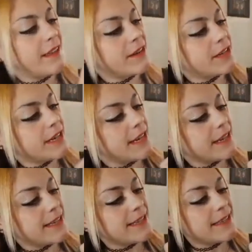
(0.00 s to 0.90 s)
she
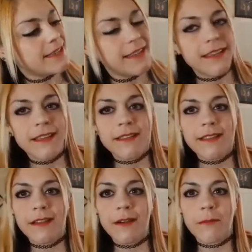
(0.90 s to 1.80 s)
is,
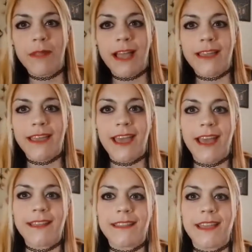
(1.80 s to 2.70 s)
her black
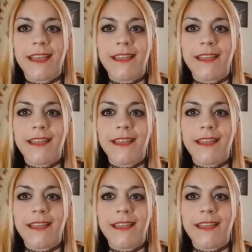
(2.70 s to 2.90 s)
cat that